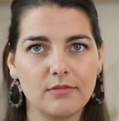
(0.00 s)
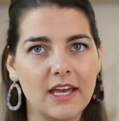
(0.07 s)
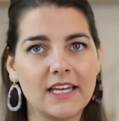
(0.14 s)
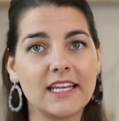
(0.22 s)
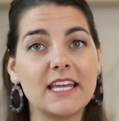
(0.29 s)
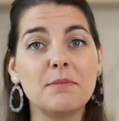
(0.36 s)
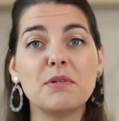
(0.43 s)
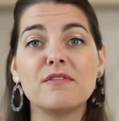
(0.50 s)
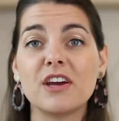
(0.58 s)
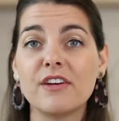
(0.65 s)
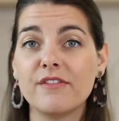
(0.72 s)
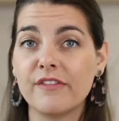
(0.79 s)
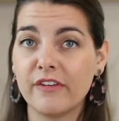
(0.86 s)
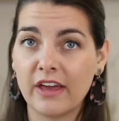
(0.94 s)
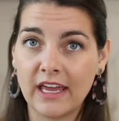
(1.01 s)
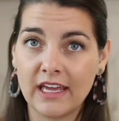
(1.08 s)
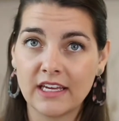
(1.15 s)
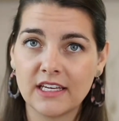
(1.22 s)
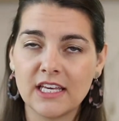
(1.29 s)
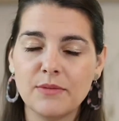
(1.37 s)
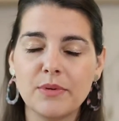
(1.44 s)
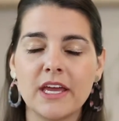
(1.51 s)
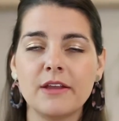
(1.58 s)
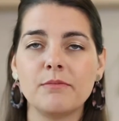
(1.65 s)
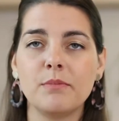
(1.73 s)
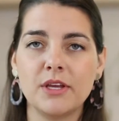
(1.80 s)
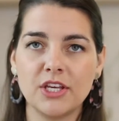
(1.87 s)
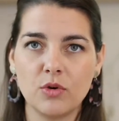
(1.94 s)
And keep it very vague, keep it
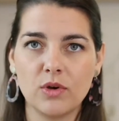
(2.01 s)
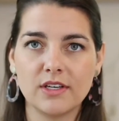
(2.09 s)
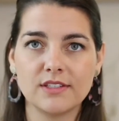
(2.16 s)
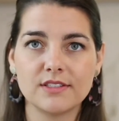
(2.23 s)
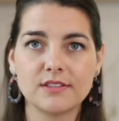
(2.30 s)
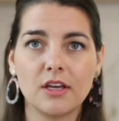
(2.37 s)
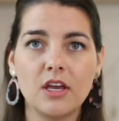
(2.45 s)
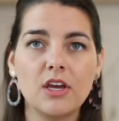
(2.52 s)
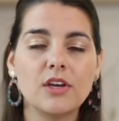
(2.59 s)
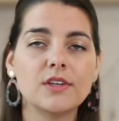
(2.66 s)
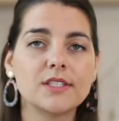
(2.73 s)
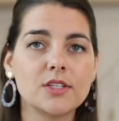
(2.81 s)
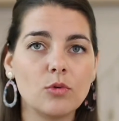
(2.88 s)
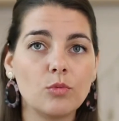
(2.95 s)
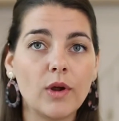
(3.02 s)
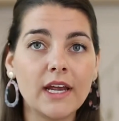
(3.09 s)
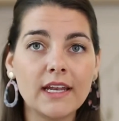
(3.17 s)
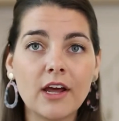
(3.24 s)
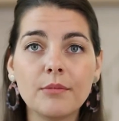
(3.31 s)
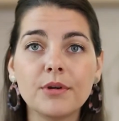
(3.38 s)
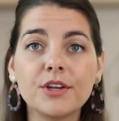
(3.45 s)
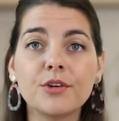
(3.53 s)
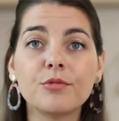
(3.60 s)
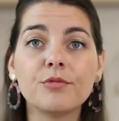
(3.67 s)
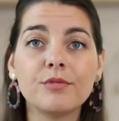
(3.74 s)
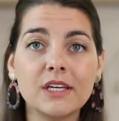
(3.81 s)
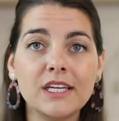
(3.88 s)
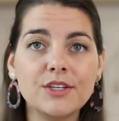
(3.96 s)
ambiguous. So right now I'm going to
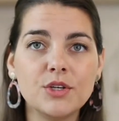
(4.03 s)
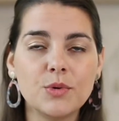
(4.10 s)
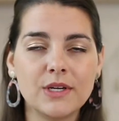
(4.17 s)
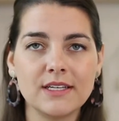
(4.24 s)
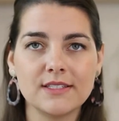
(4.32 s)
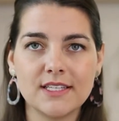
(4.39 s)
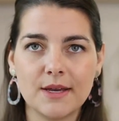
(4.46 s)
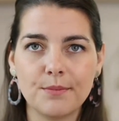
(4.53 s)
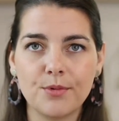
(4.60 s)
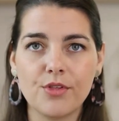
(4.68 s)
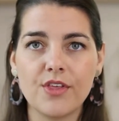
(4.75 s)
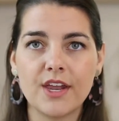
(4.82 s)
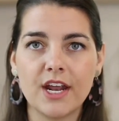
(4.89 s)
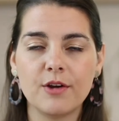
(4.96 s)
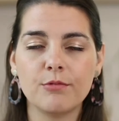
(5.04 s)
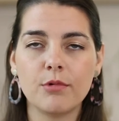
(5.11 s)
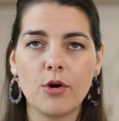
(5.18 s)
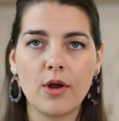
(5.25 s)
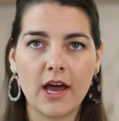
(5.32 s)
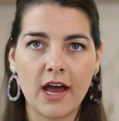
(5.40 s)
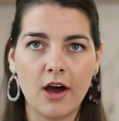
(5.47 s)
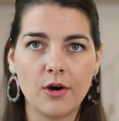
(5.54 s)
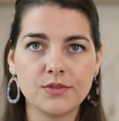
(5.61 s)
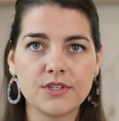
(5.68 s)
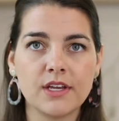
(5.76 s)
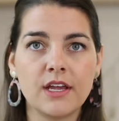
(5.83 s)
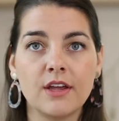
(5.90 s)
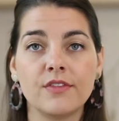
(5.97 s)
read you an example that I wrote out
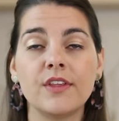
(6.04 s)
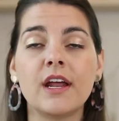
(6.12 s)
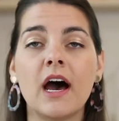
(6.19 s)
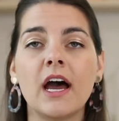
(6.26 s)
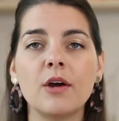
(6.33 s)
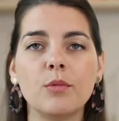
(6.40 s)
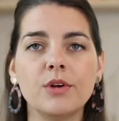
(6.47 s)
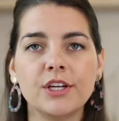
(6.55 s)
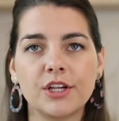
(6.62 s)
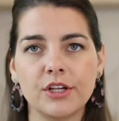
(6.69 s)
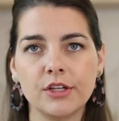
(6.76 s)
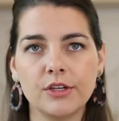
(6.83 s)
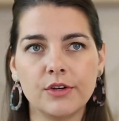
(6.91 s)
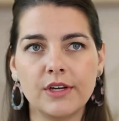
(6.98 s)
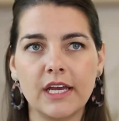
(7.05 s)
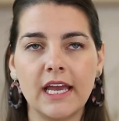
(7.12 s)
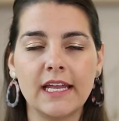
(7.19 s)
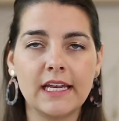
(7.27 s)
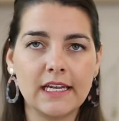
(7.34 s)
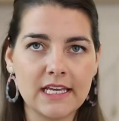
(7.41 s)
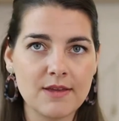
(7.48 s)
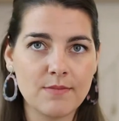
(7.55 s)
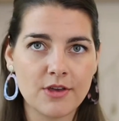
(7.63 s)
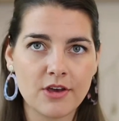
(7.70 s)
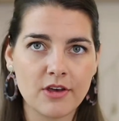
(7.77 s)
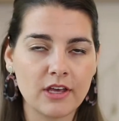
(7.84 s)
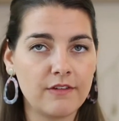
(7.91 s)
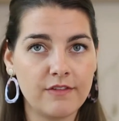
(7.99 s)
that I would include in an
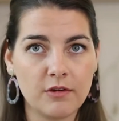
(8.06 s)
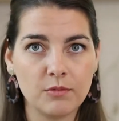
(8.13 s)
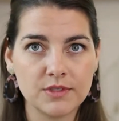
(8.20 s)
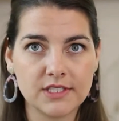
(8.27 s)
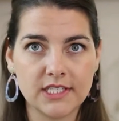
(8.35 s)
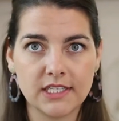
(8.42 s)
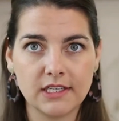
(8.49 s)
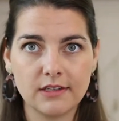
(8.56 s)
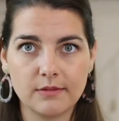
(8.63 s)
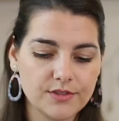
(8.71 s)
email if it was needed.